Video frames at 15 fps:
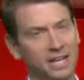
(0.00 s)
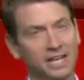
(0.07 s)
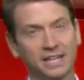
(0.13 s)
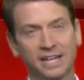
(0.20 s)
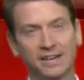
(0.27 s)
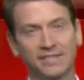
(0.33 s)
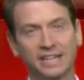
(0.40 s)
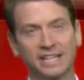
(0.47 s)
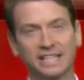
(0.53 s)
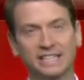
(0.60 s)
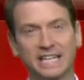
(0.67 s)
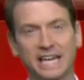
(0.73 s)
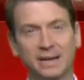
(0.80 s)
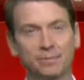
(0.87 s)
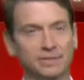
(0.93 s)
Kind of a
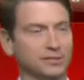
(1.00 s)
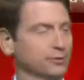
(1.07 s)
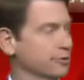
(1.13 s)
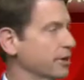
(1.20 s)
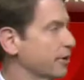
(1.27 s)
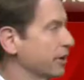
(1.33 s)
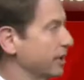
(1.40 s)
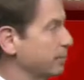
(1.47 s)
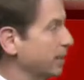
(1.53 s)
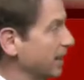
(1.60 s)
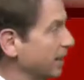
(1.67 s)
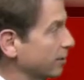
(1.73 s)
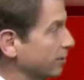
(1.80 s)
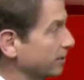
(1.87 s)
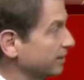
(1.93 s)
damp and dreary
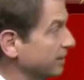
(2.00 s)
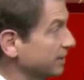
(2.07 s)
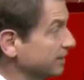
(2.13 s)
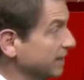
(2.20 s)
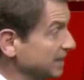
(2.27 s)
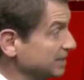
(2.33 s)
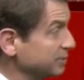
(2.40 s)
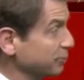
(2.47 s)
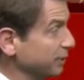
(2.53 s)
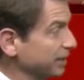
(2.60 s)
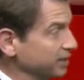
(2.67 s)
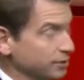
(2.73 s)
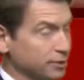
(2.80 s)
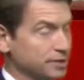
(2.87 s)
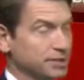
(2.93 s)
pattern. And then next
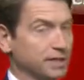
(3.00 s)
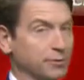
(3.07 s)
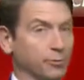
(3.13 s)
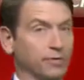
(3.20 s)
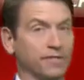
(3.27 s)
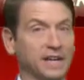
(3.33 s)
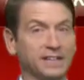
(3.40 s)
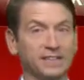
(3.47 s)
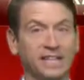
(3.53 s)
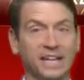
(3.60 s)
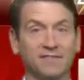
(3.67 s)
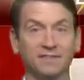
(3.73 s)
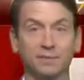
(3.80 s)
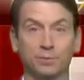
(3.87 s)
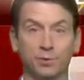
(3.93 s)
week, it looks like we'll finally
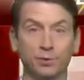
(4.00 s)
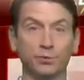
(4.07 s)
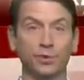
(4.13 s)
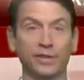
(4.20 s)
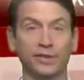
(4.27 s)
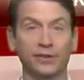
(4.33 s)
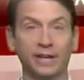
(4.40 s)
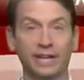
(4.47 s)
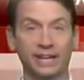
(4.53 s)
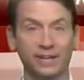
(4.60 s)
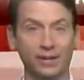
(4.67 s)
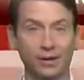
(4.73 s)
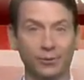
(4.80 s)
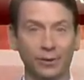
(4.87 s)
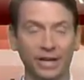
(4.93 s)
have some cool weather
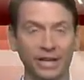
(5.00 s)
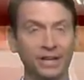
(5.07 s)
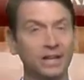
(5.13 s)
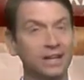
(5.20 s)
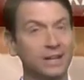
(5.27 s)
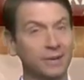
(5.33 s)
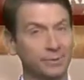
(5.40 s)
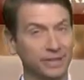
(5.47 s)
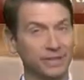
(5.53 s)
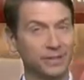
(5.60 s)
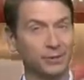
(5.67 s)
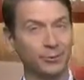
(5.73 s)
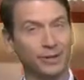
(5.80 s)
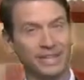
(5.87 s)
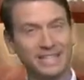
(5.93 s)
headed our way. But you
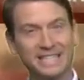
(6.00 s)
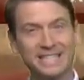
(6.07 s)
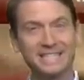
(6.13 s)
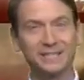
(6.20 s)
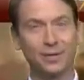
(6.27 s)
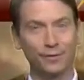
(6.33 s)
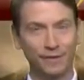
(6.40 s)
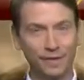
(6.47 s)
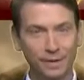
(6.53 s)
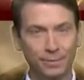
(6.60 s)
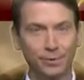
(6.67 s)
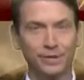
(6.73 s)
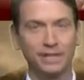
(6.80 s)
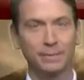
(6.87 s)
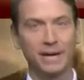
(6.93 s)
know what? It is
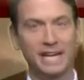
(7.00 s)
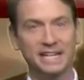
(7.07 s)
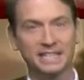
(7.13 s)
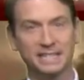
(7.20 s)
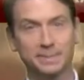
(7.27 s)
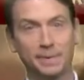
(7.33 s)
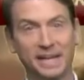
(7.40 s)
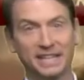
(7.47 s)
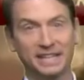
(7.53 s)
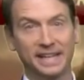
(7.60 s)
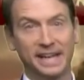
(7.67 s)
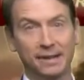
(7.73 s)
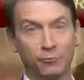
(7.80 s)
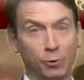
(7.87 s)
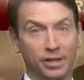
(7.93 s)
November. You might expect
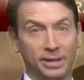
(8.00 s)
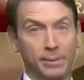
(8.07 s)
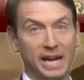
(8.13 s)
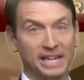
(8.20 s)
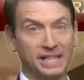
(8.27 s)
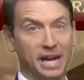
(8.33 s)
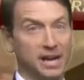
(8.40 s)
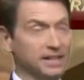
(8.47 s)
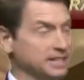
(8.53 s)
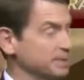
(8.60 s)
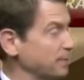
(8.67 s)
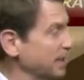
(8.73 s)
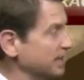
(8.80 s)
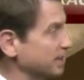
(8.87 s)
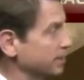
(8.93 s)
that. What you might not
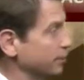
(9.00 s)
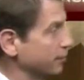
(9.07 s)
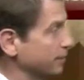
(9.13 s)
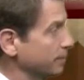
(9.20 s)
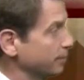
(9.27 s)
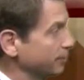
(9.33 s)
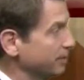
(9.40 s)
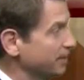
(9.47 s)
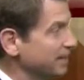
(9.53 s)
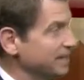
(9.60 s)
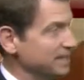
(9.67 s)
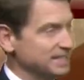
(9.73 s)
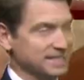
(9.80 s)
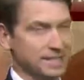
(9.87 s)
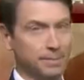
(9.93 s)
expect in November
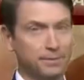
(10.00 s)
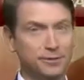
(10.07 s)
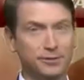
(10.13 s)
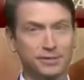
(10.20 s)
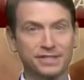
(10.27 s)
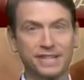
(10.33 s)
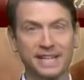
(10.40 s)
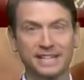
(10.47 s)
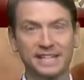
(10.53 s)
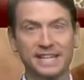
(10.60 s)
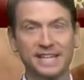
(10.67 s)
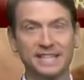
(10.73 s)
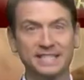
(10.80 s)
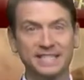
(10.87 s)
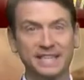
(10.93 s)
is temperatures like
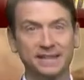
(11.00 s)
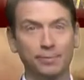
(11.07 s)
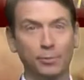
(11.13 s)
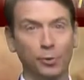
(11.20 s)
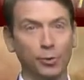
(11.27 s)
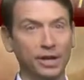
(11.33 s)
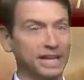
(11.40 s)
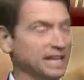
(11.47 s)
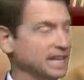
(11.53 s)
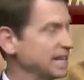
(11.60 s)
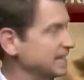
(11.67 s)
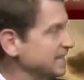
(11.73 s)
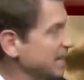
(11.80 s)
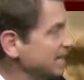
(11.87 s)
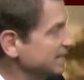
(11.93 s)
these in the morning
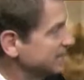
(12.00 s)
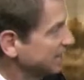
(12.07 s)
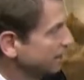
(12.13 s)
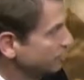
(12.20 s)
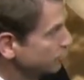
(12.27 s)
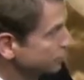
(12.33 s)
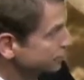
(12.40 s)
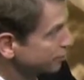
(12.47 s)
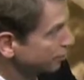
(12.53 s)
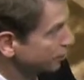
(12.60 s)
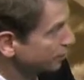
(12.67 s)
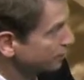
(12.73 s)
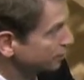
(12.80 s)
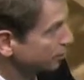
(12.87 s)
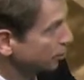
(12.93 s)
and nighttime. We'll start
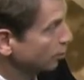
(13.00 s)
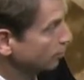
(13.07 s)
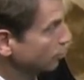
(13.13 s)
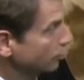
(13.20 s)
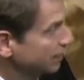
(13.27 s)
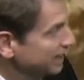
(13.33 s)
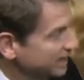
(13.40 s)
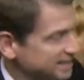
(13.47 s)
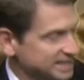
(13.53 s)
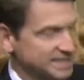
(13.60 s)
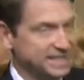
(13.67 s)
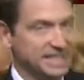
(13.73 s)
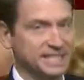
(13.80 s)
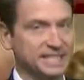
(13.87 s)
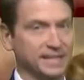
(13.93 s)
off tomorrow morning at
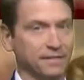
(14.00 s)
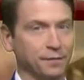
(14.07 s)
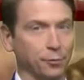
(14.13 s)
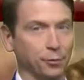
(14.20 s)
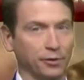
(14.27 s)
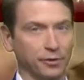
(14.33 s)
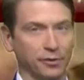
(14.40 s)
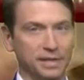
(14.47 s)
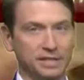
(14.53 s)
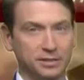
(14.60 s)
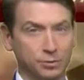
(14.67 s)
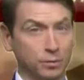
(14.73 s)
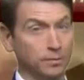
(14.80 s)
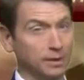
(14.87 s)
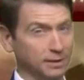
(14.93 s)
64 degrees.
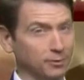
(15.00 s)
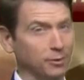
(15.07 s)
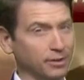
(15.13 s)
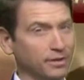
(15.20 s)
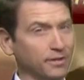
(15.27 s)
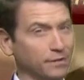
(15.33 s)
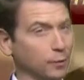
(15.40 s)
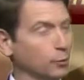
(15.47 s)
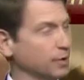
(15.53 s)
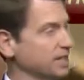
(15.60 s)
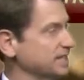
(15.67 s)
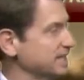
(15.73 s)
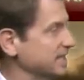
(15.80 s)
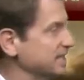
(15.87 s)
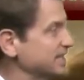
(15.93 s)
Normally we're in the
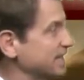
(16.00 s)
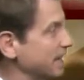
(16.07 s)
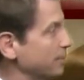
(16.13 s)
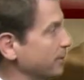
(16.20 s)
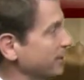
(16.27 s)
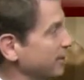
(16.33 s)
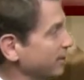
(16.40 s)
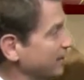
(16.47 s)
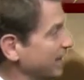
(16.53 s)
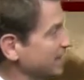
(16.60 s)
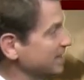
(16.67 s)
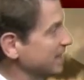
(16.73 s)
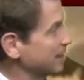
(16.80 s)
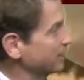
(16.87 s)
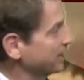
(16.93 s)
40s this time of the year, that
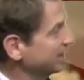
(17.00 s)
time of the